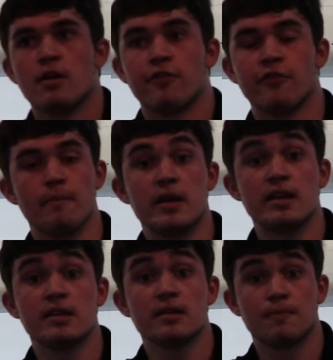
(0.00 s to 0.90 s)
for
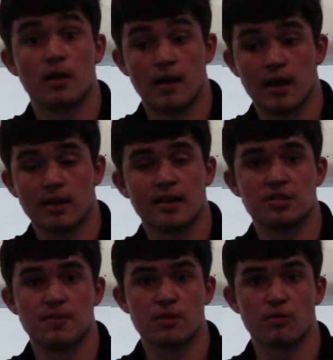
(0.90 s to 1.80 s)
me, likes
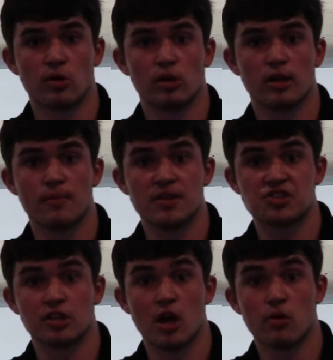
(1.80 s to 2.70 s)
to be thrown a little bit
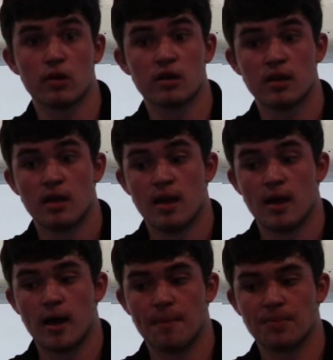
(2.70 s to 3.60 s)
slower.
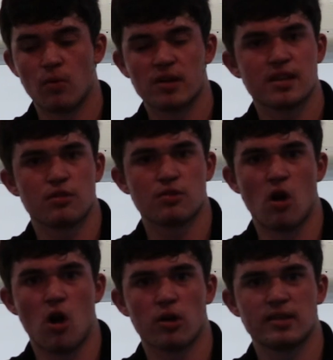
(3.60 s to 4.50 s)
The ones I threw
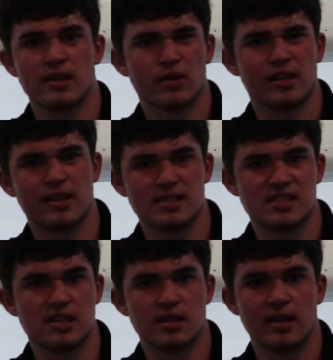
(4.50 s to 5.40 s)
hard, they really didn't
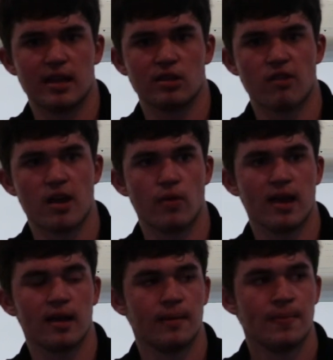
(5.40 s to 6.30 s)
see the lane the right
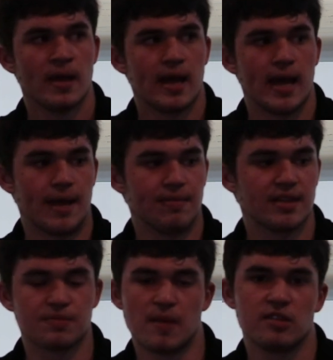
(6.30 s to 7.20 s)
way. And
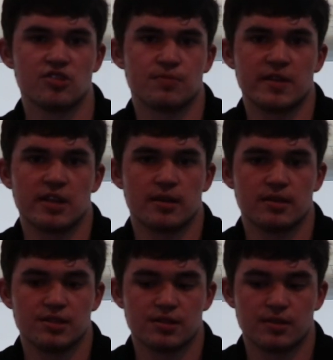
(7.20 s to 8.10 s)
this might just
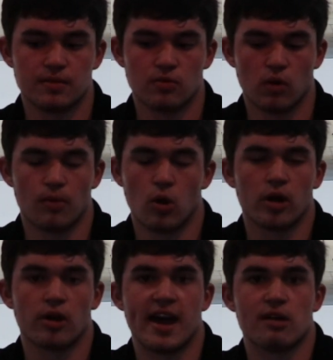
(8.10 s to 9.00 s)
because we're
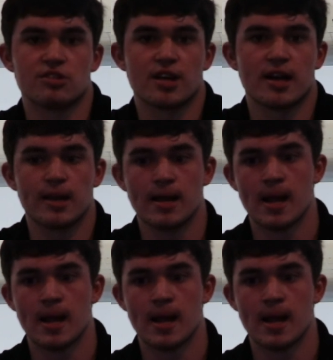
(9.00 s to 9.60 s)
bowling on the house shot.